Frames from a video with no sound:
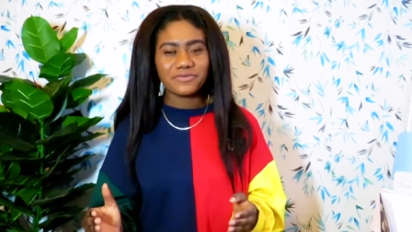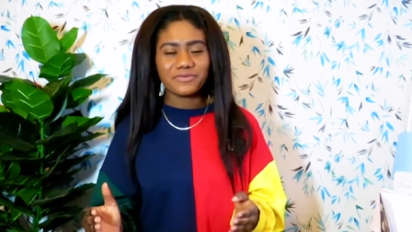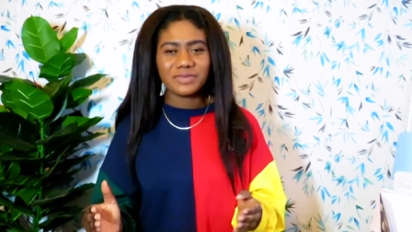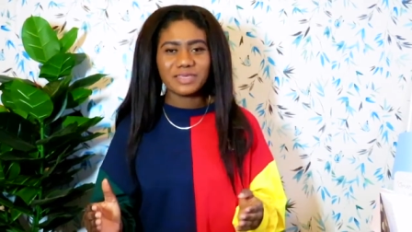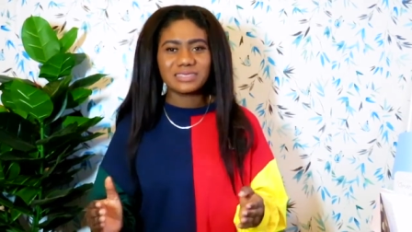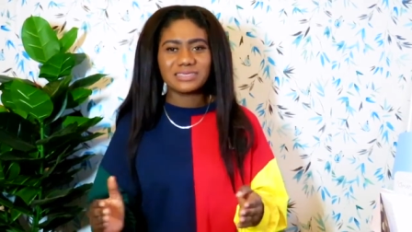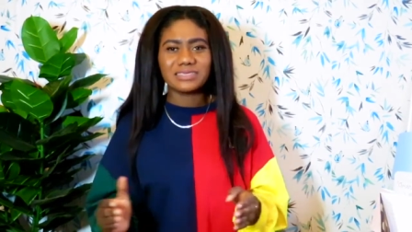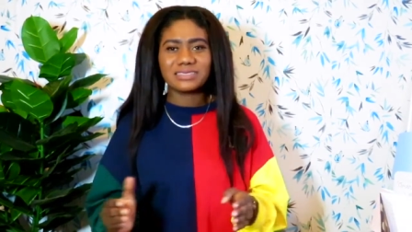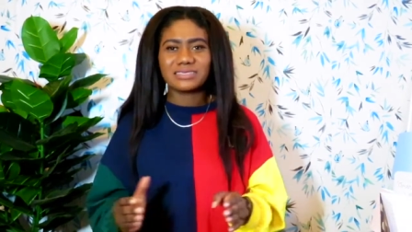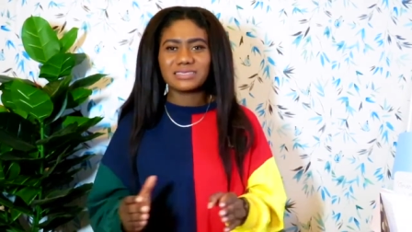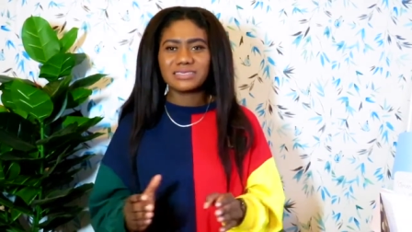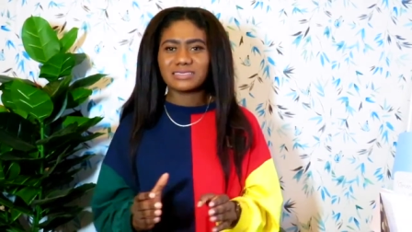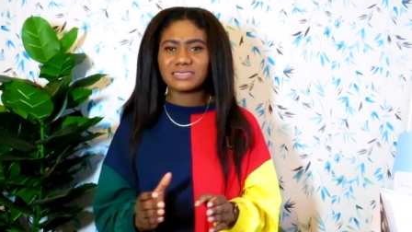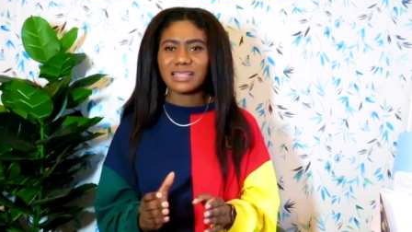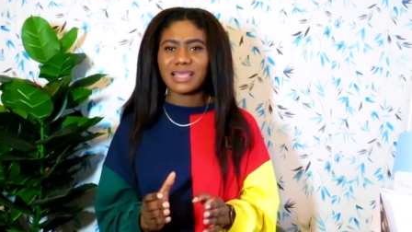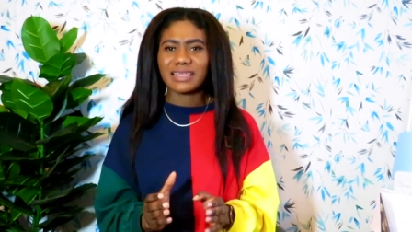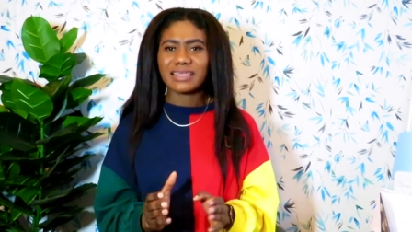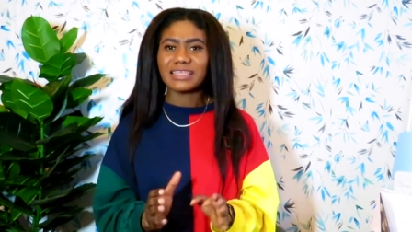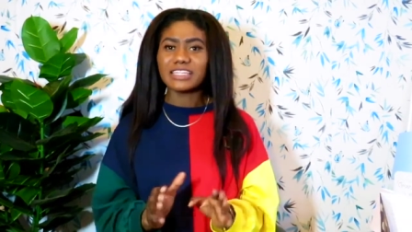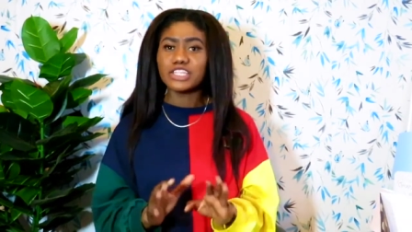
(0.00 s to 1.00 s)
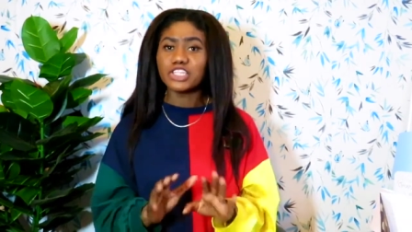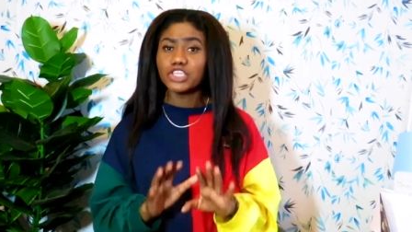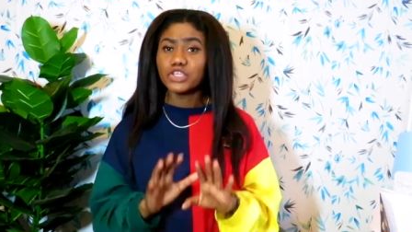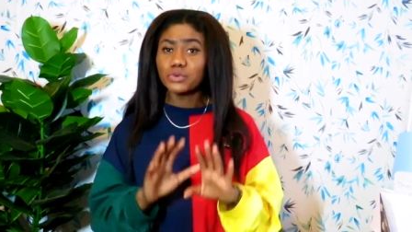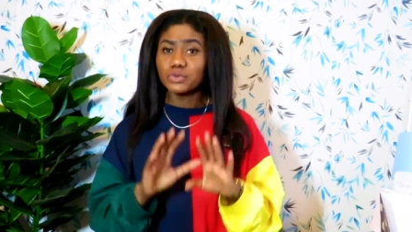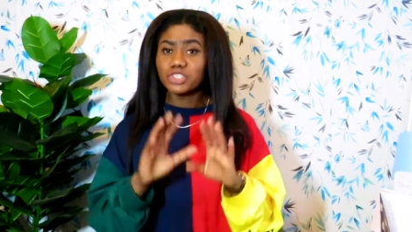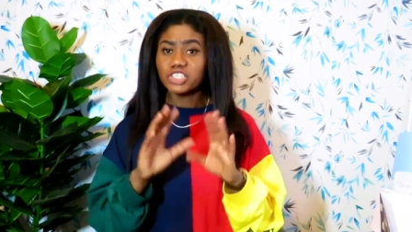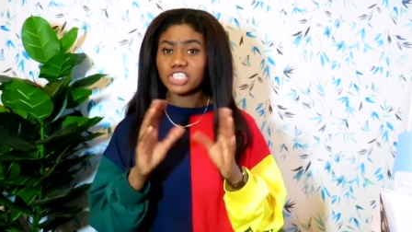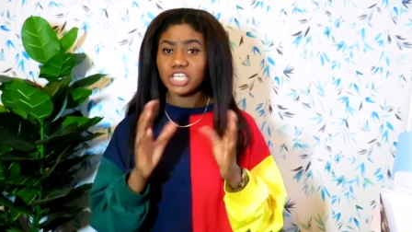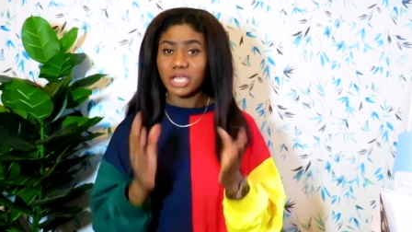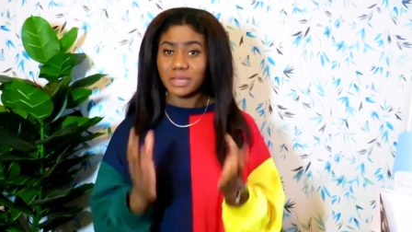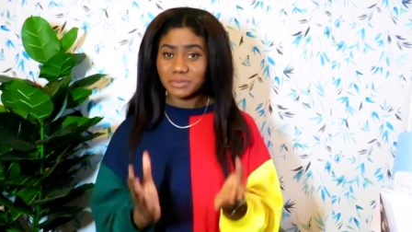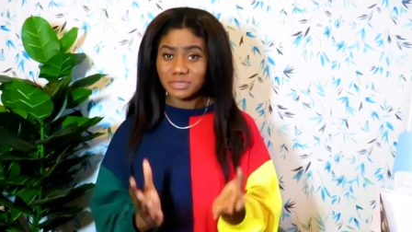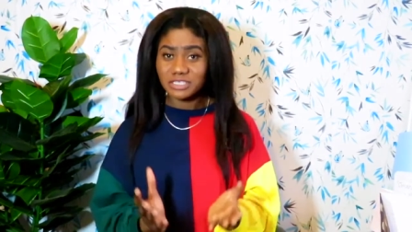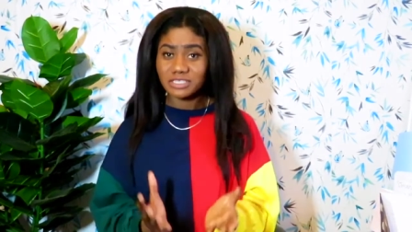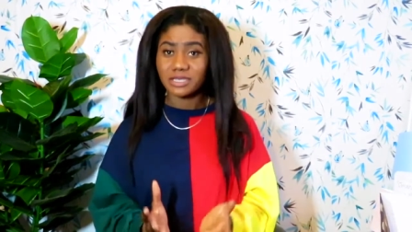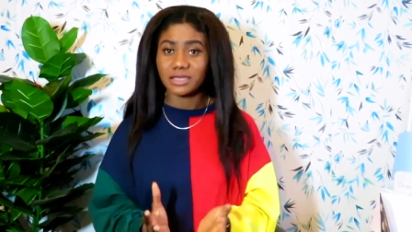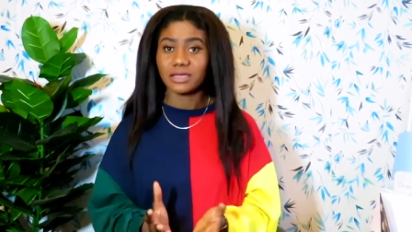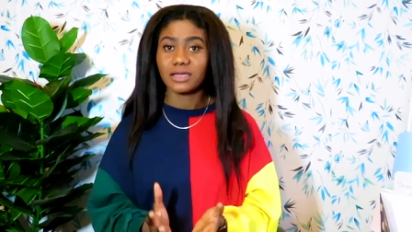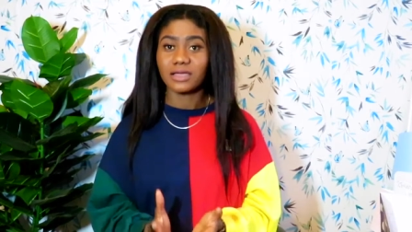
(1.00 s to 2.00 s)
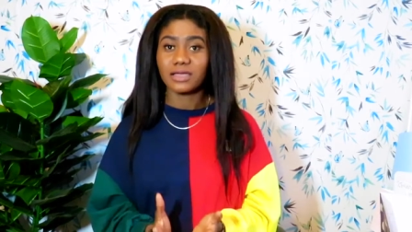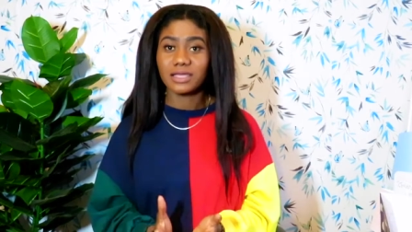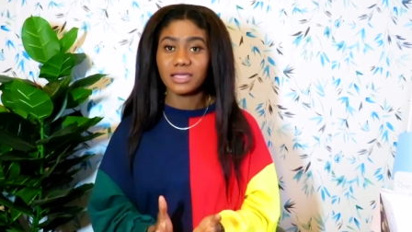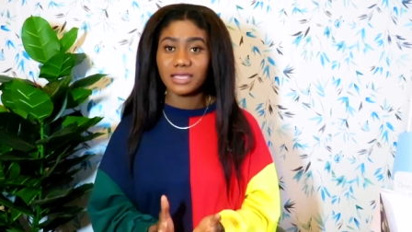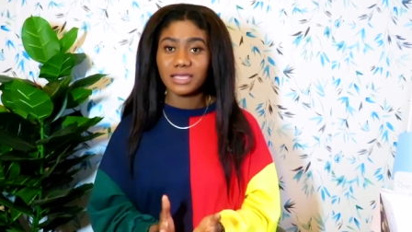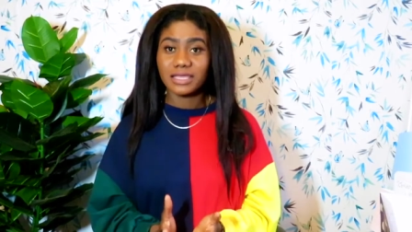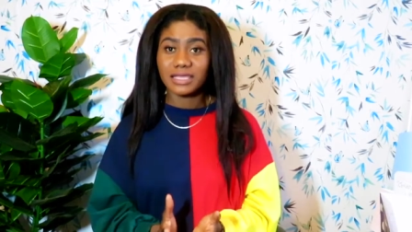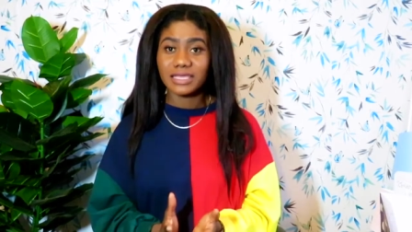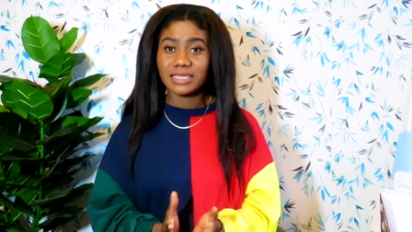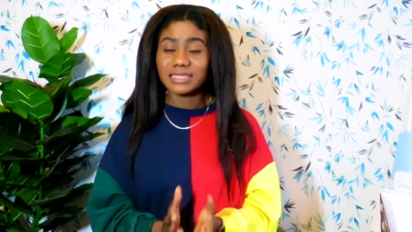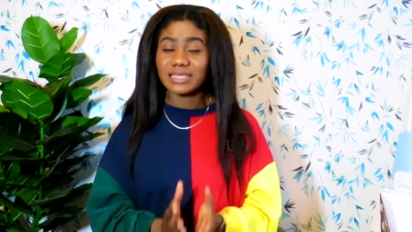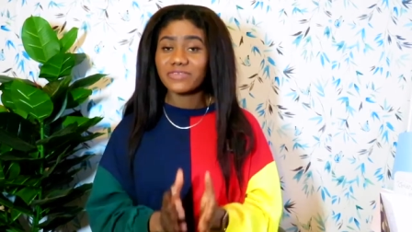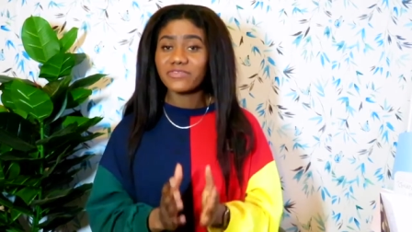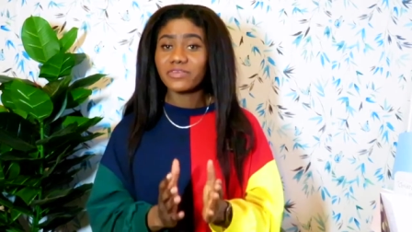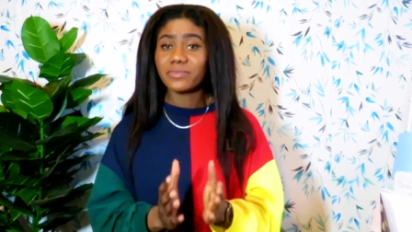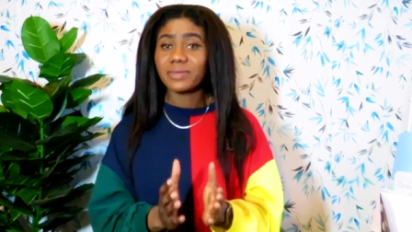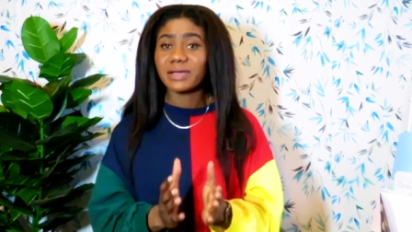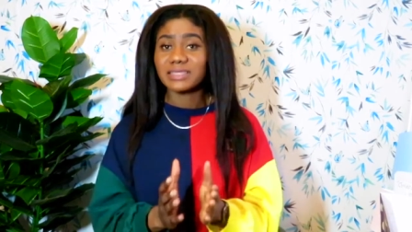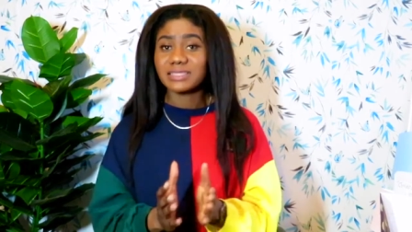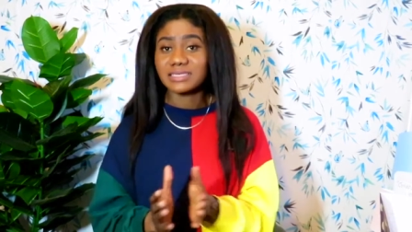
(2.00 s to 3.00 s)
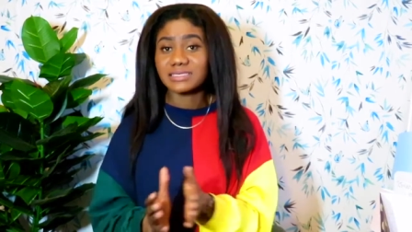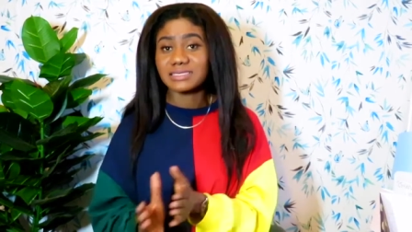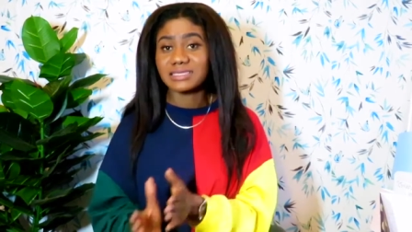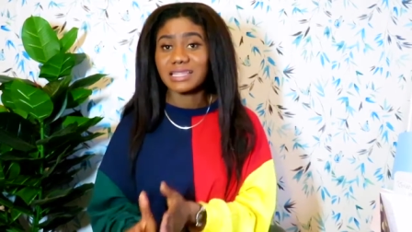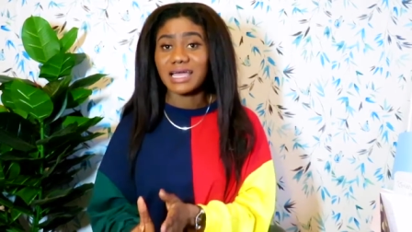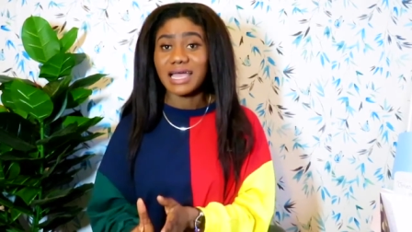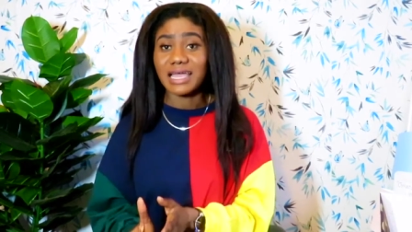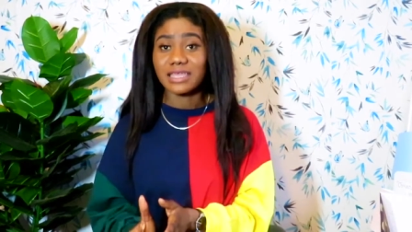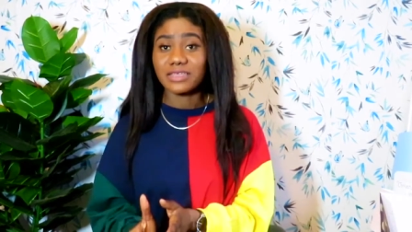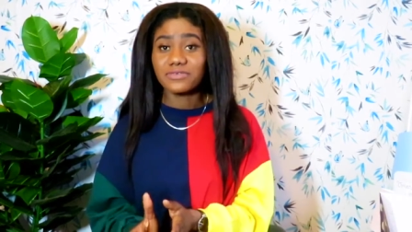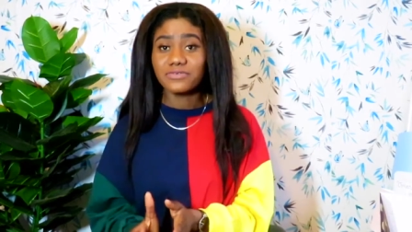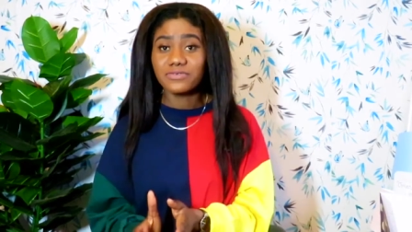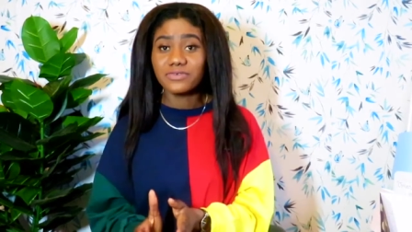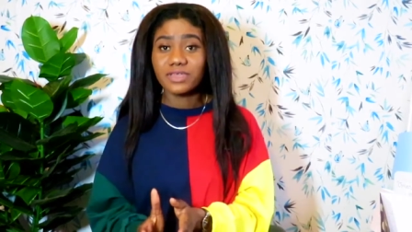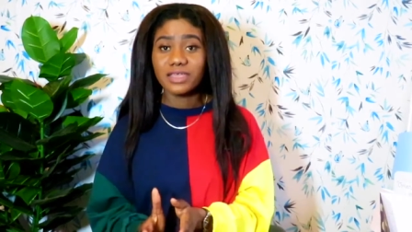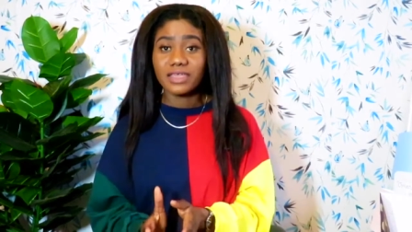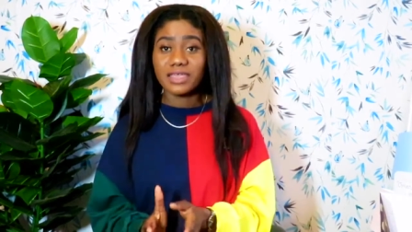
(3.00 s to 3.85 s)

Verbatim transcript: it's, it's, it's like a new chapter in everybody's life,